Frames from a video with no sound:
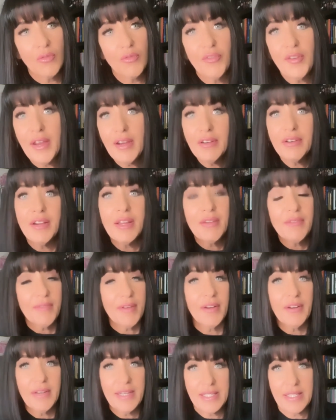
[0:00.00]
very,
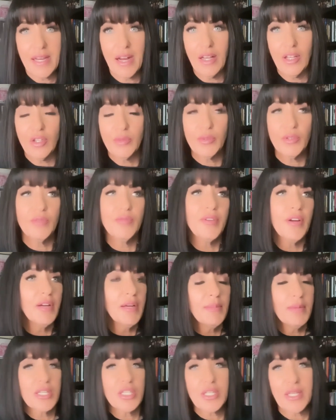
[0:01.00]
very tolerable,
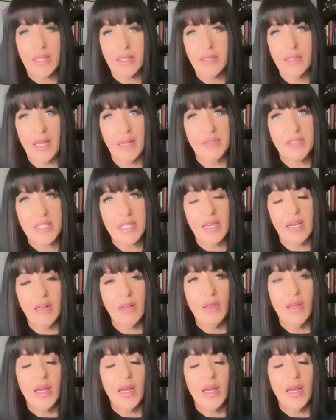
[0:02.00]
very much like a lifestyle.